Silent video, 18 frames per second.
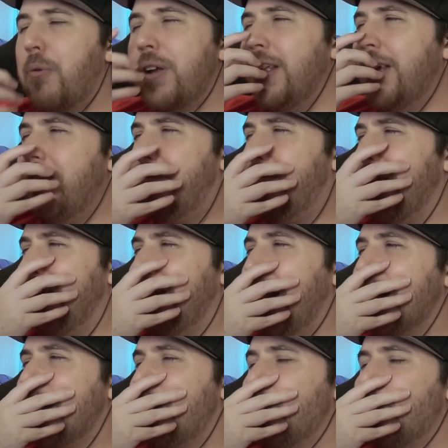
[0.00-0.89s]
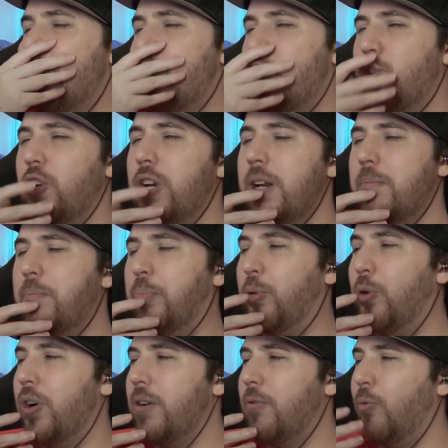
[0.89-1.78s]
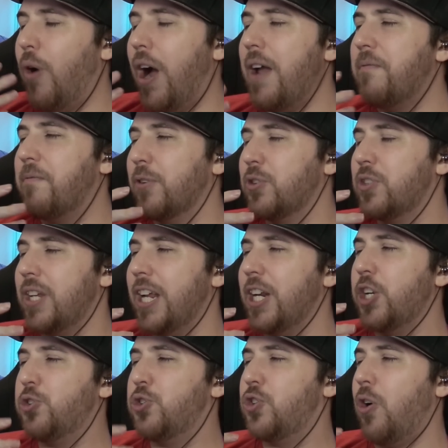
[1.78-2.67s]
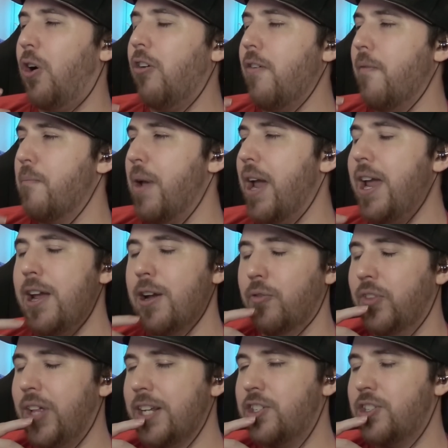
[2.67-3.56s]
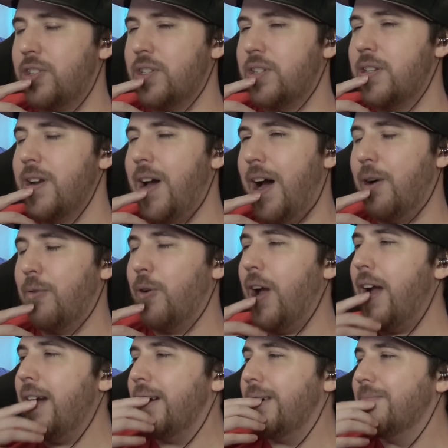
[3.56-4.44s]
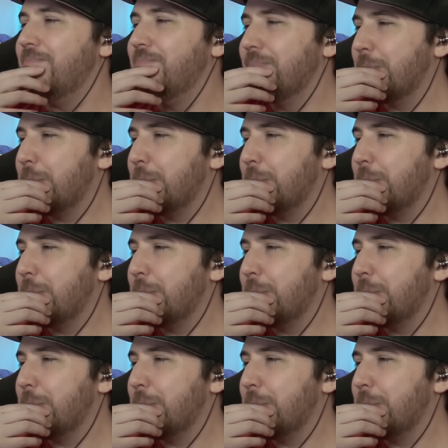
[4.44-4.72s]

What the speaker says: I really feel like you shouldn't put waifus in a jar of mayo. That's just not right.